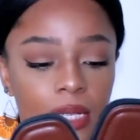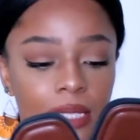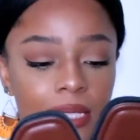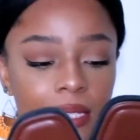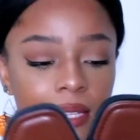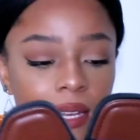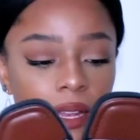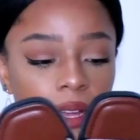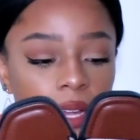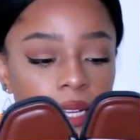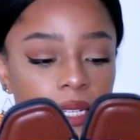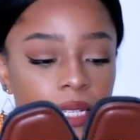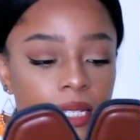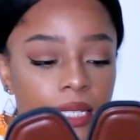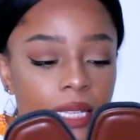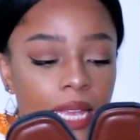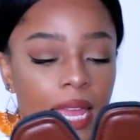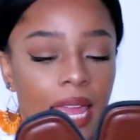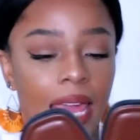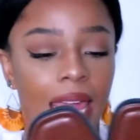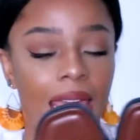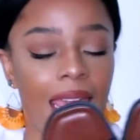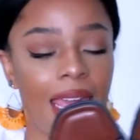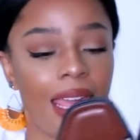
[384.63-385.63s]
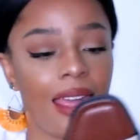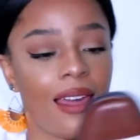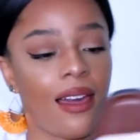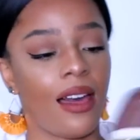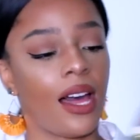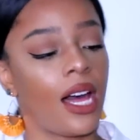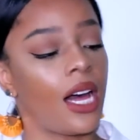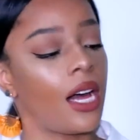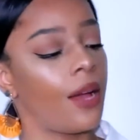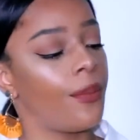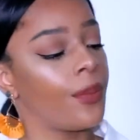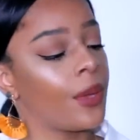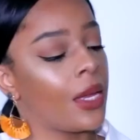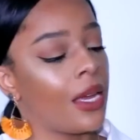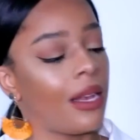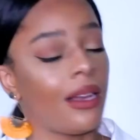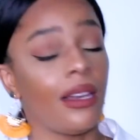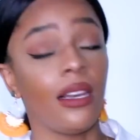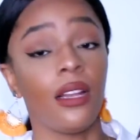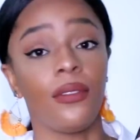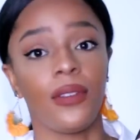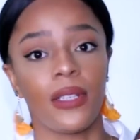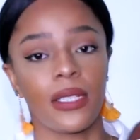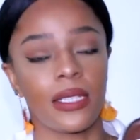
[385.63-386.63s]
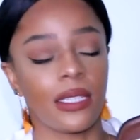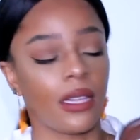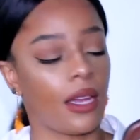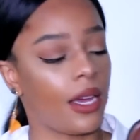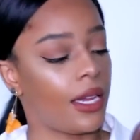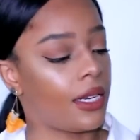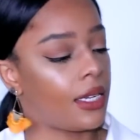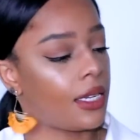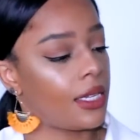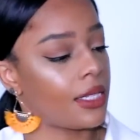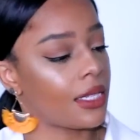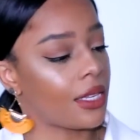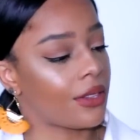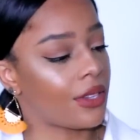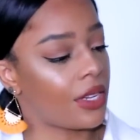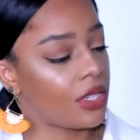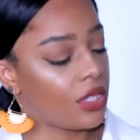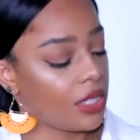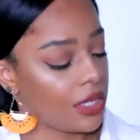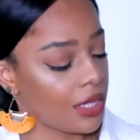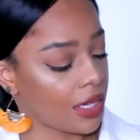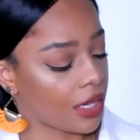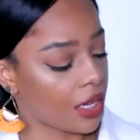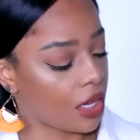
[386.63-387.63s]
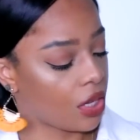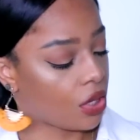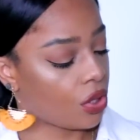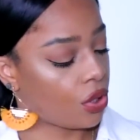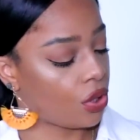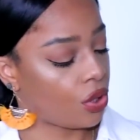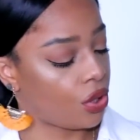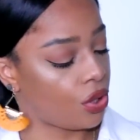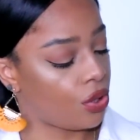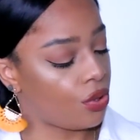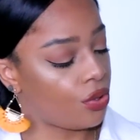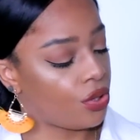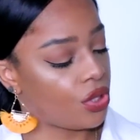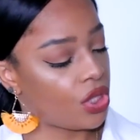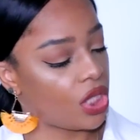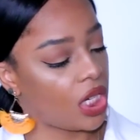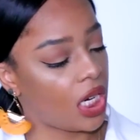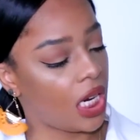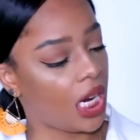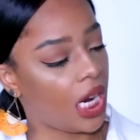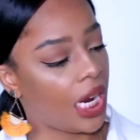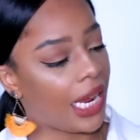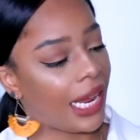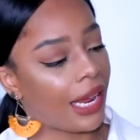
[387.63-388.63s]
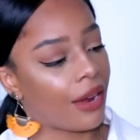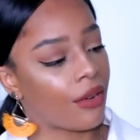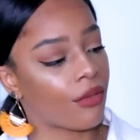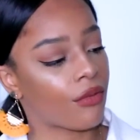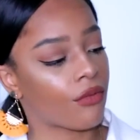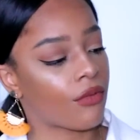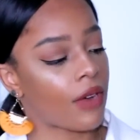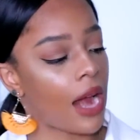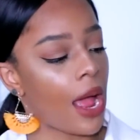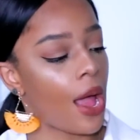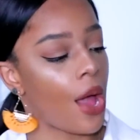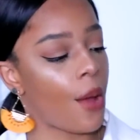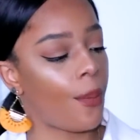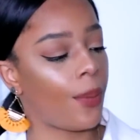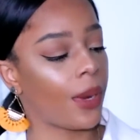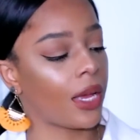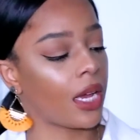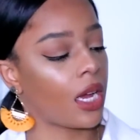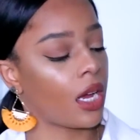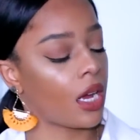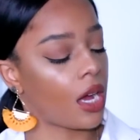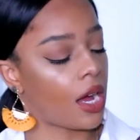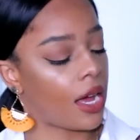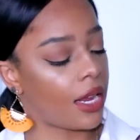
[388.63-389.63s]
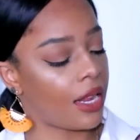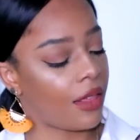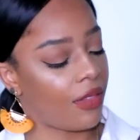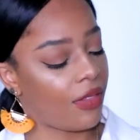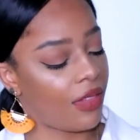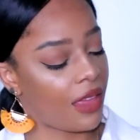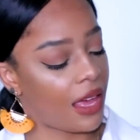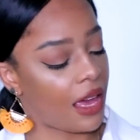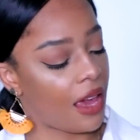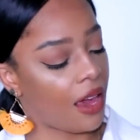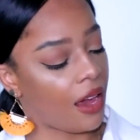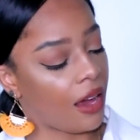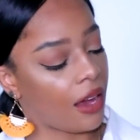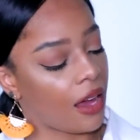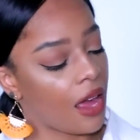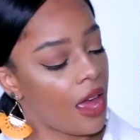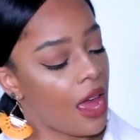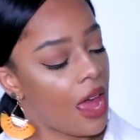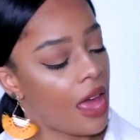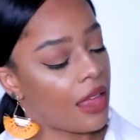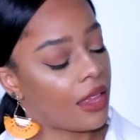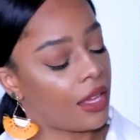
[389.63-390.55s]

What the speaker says: sliders here, loving sliders, and they're just like a Gucci replica kind of thing.